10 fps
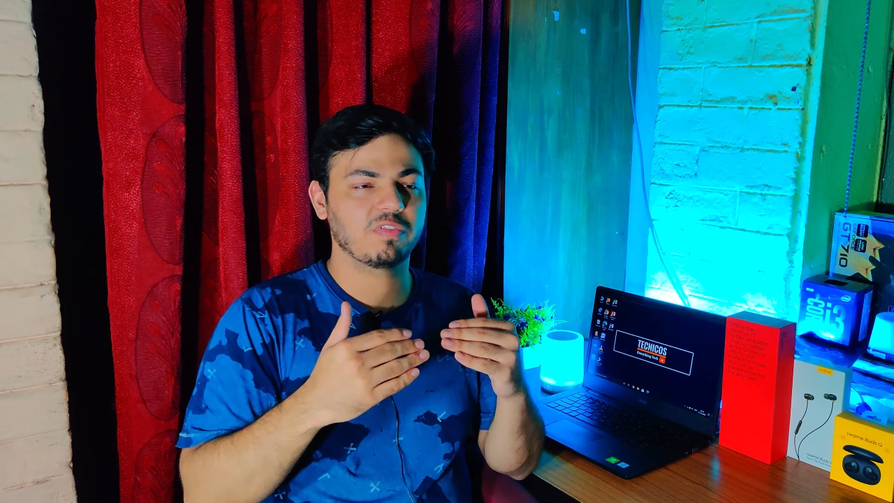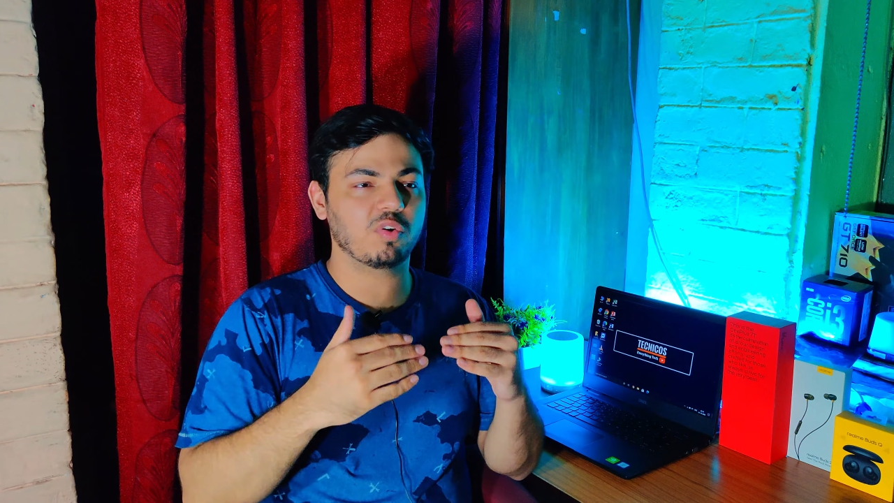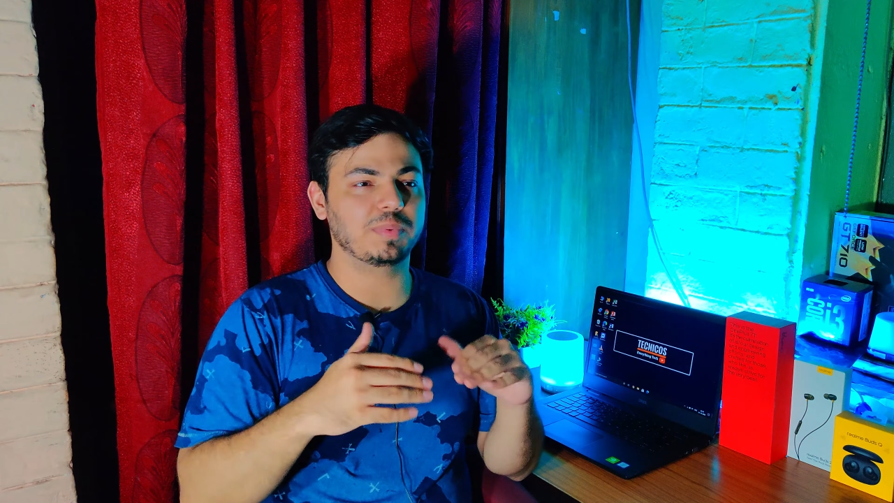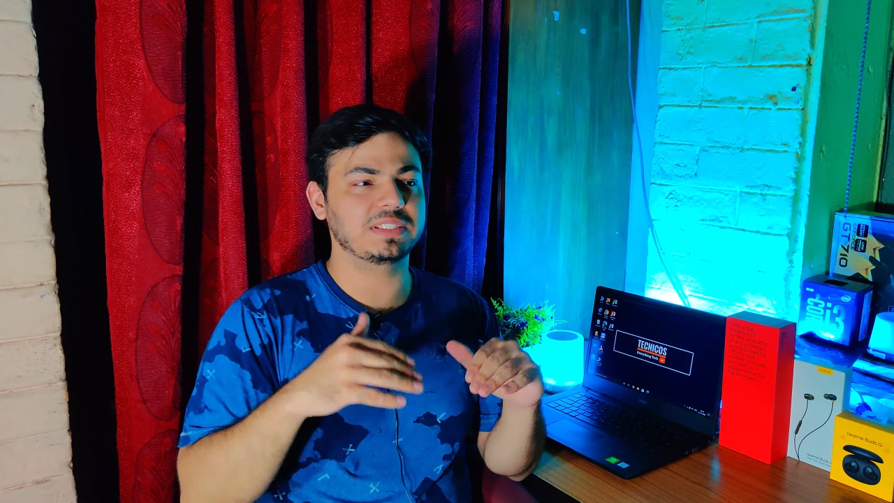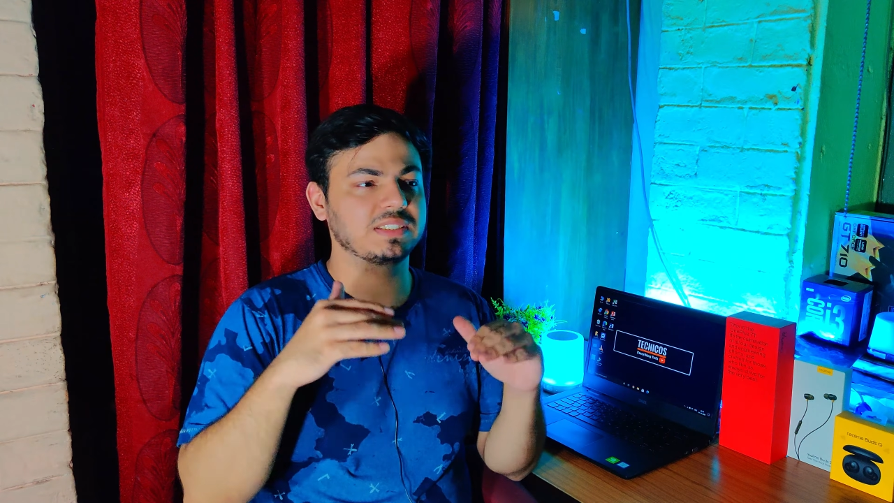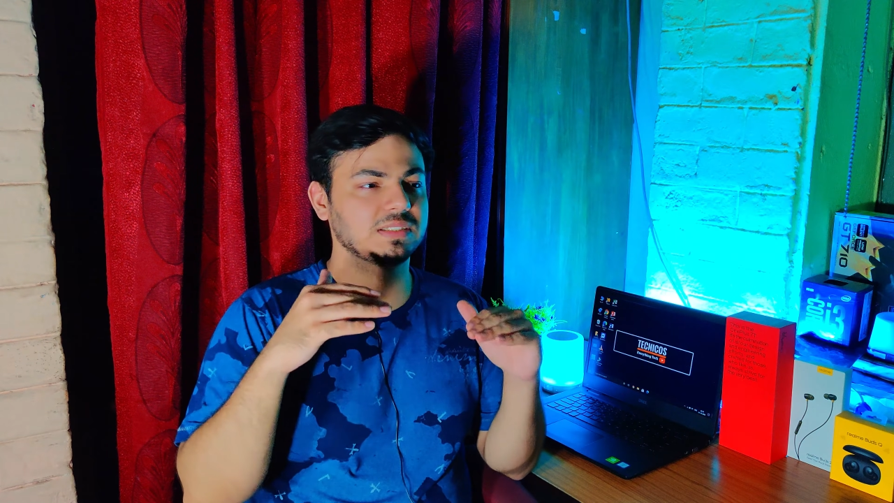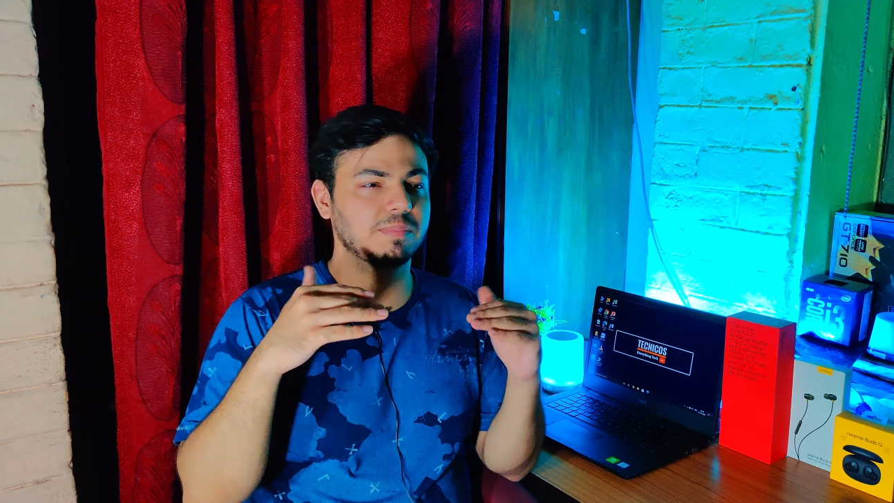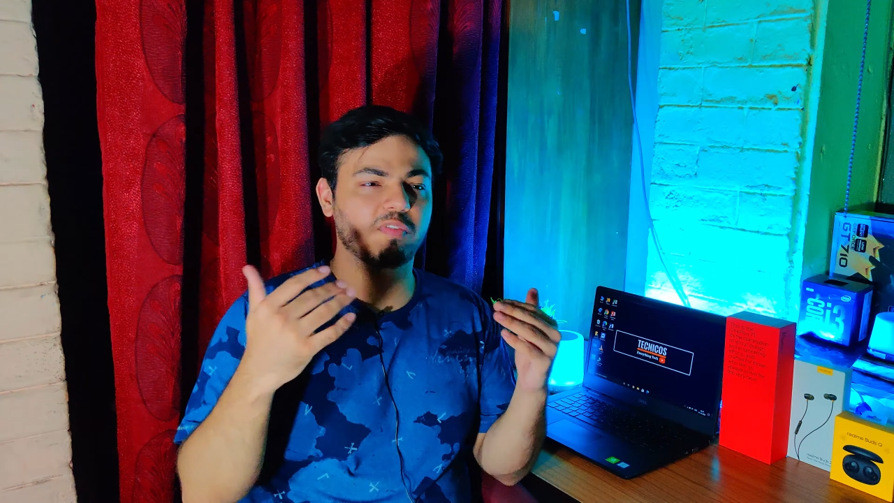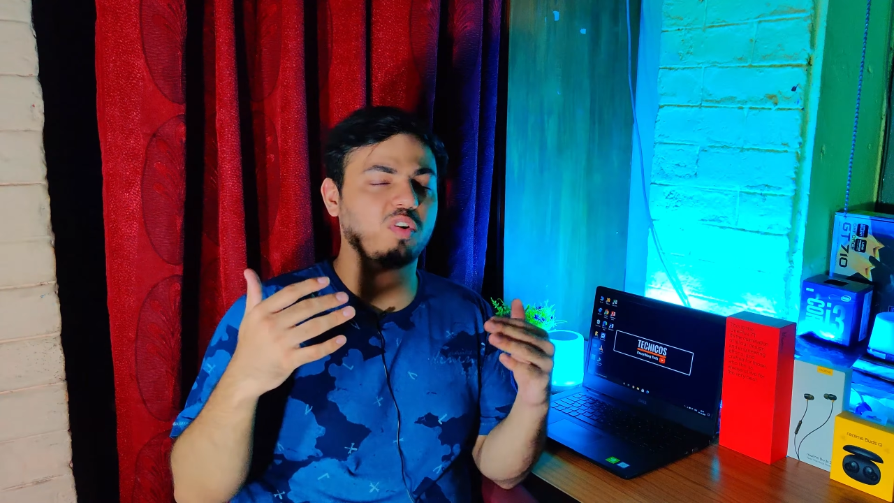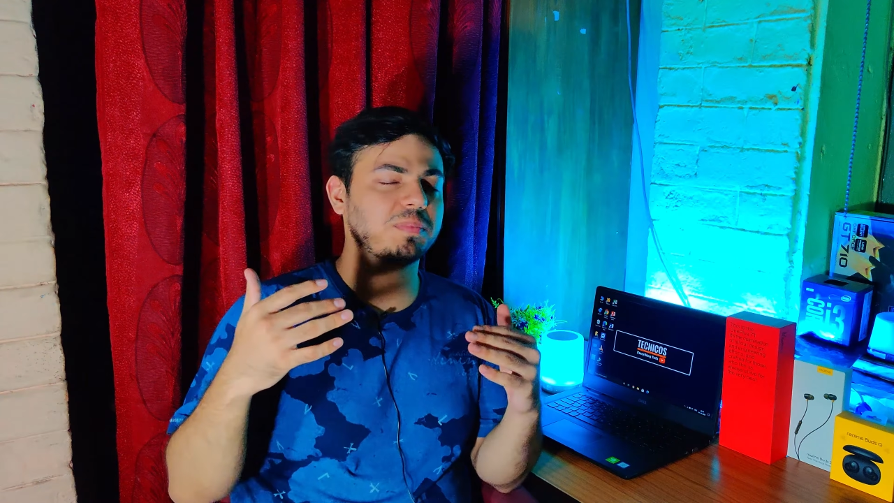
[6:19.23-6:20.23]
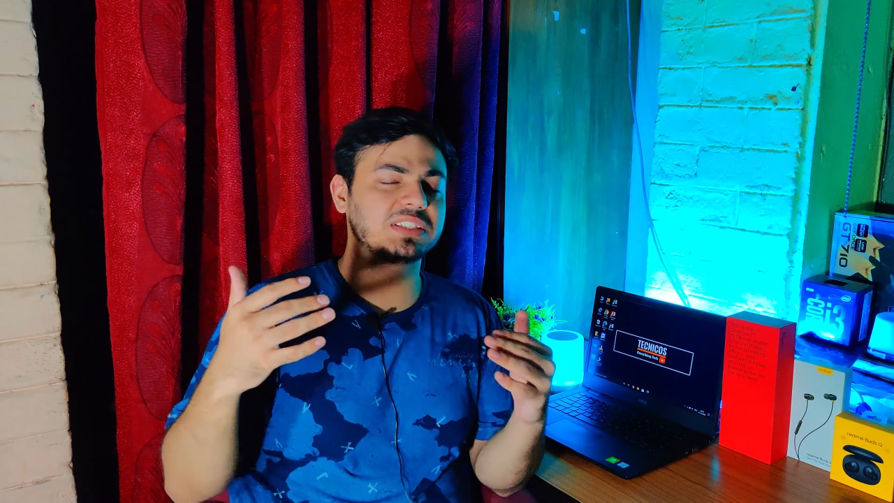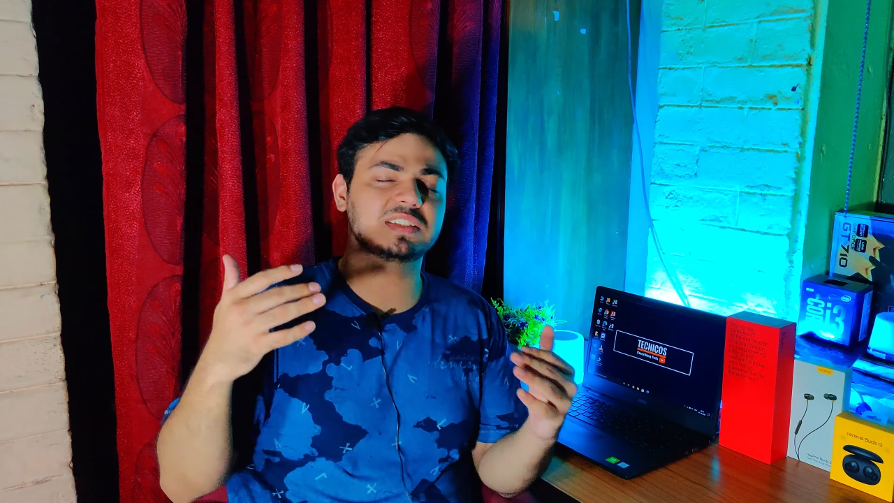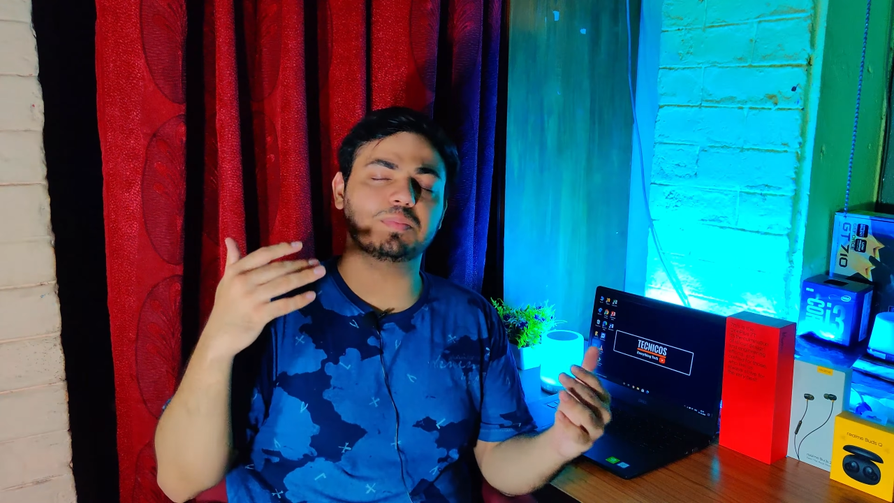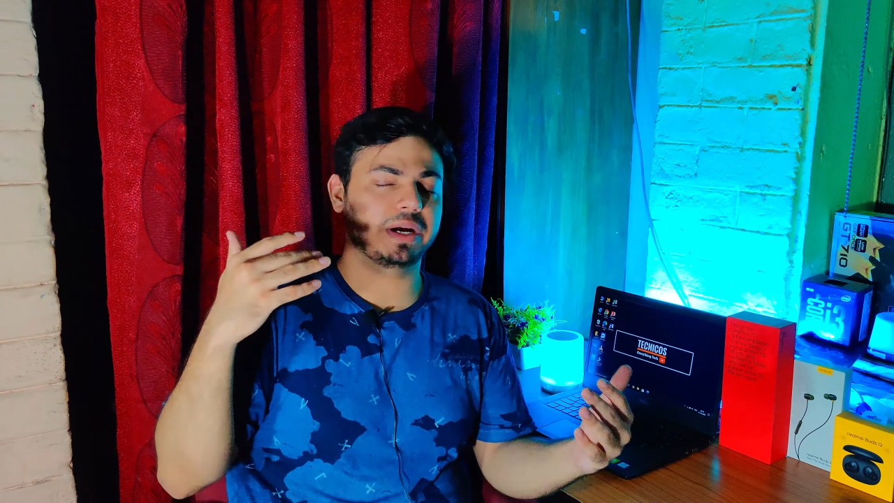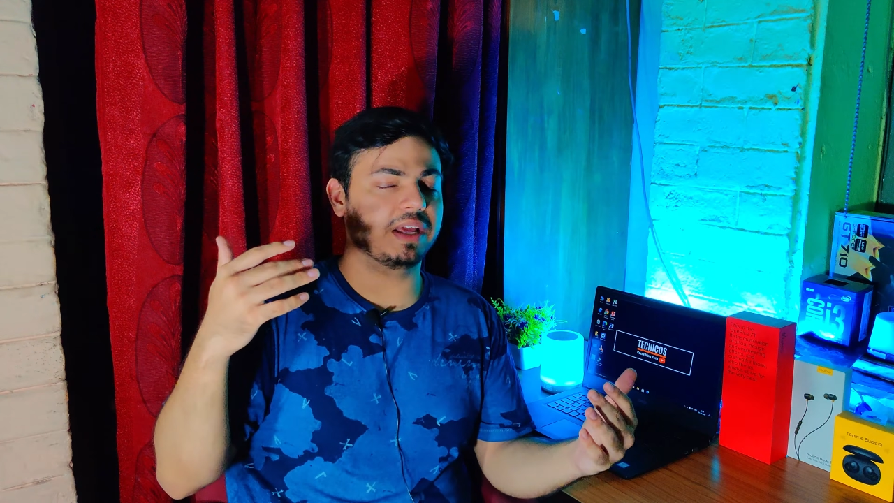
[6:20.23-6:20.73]
performance
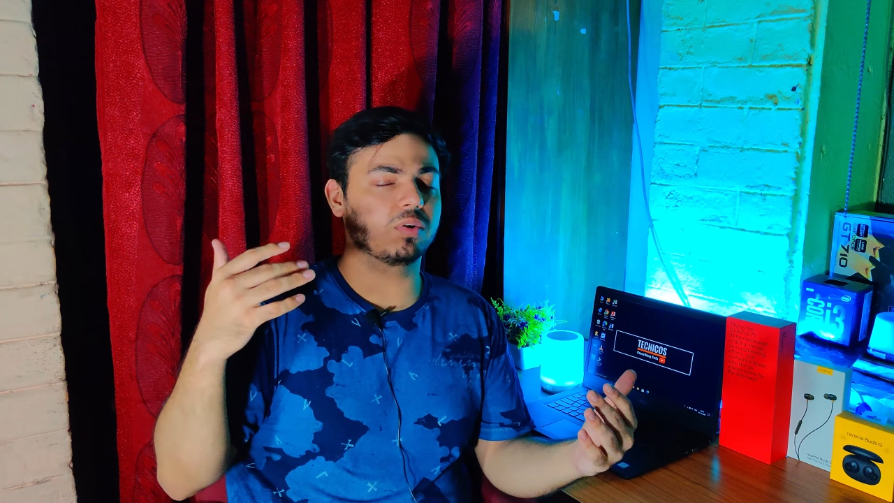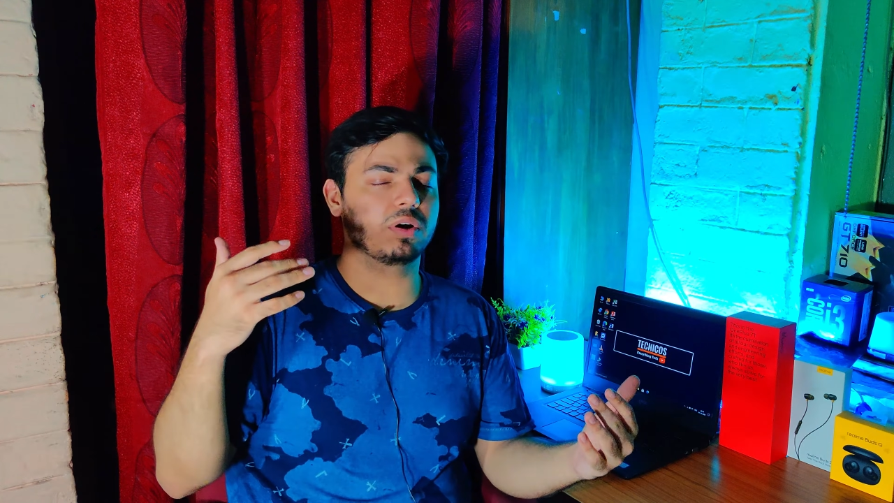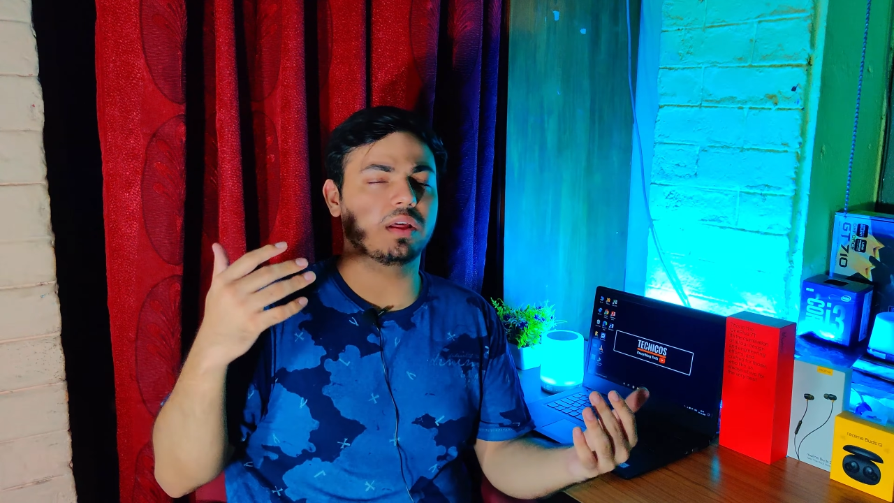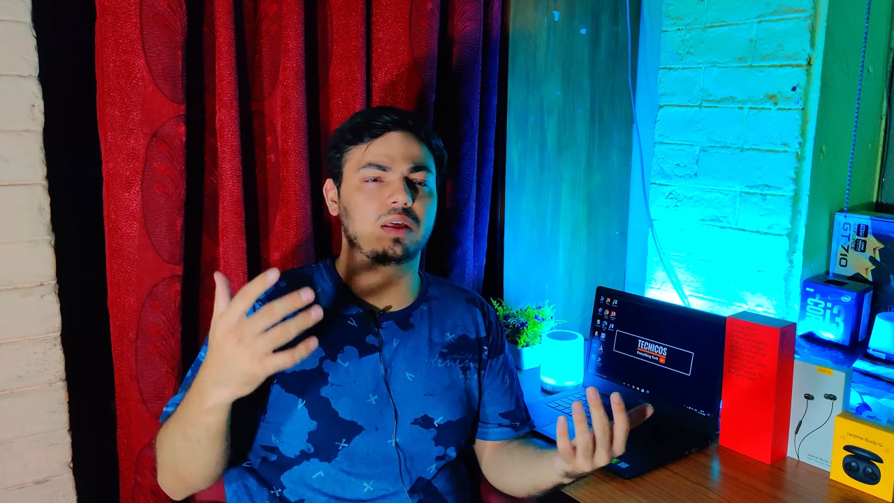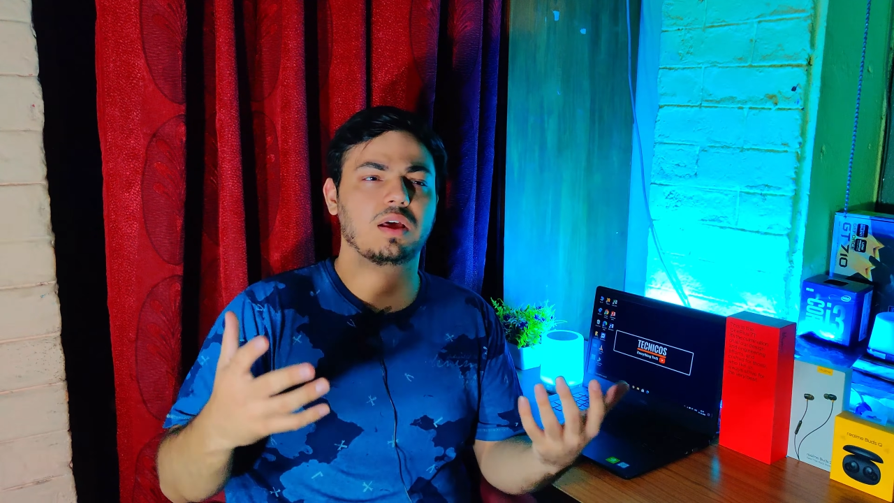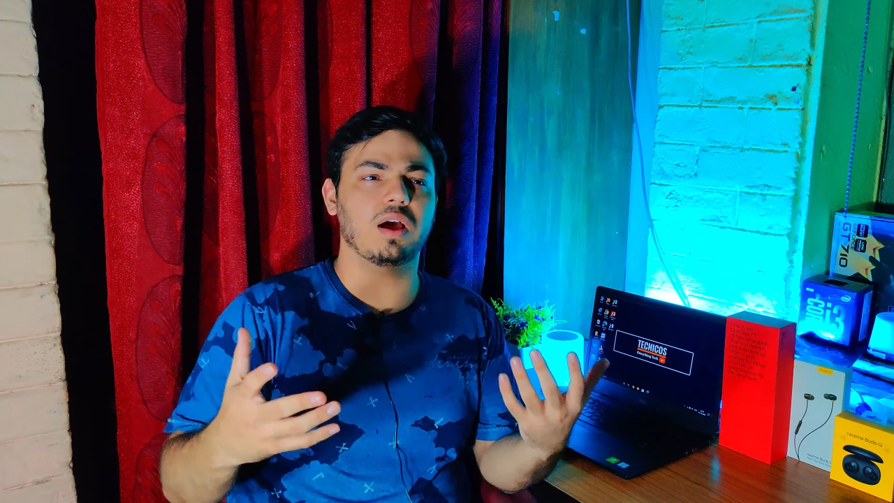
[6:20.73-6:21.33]
is pretty good.